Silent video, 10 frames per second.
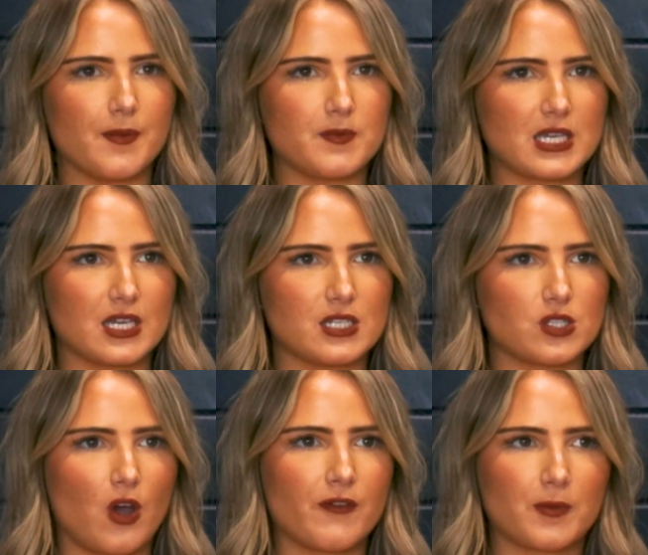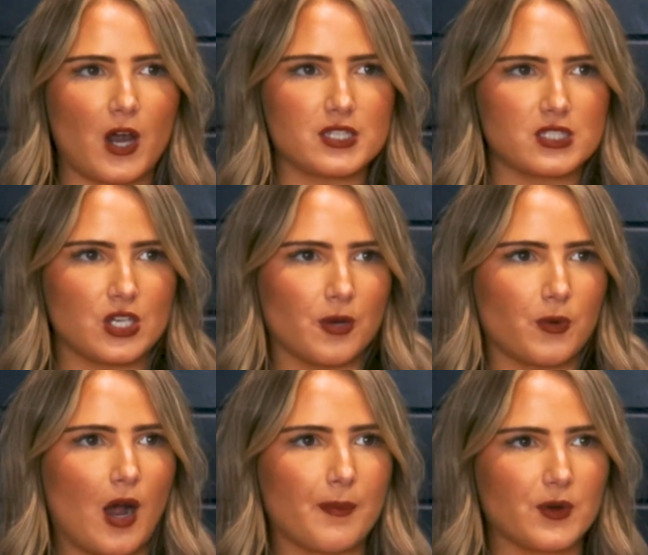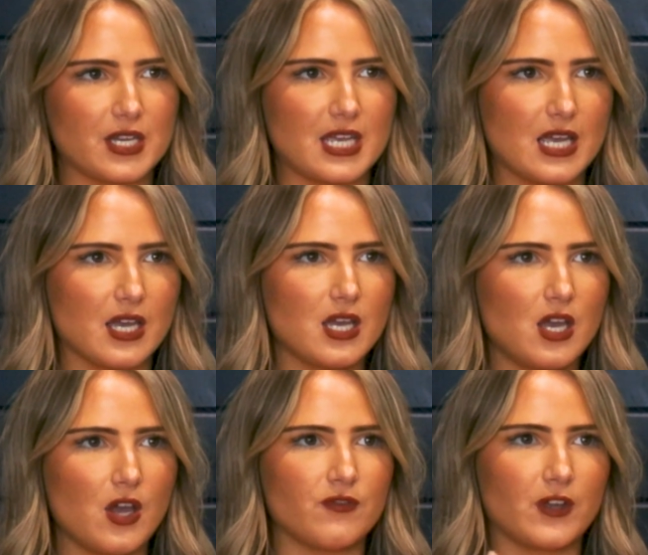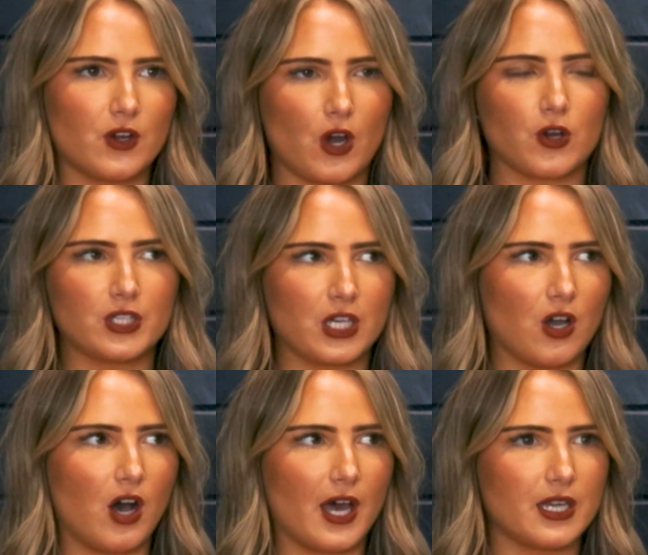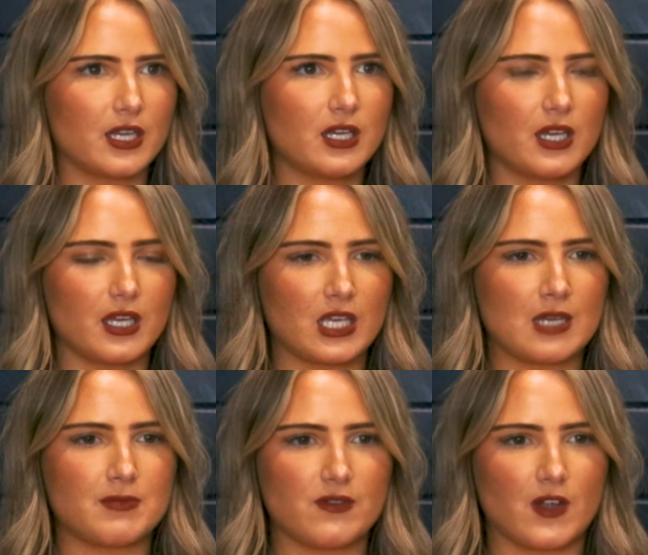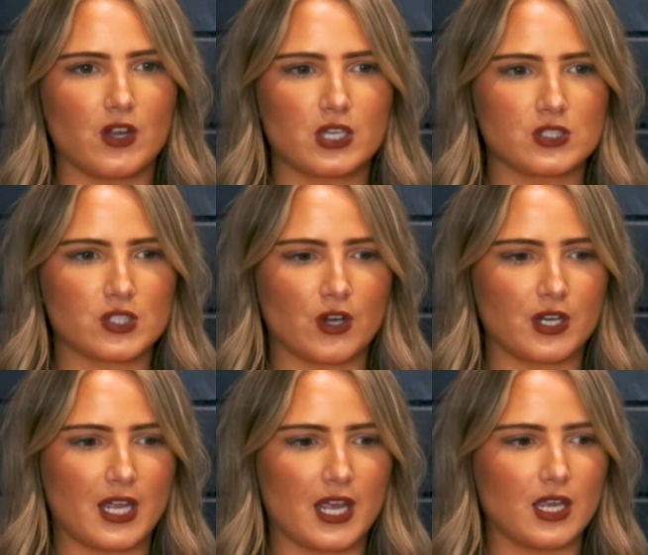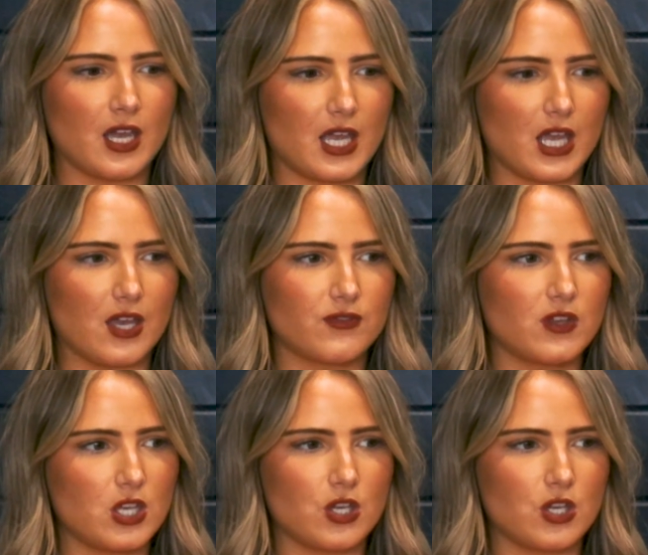because overpricing your property very early on can be very concerning if,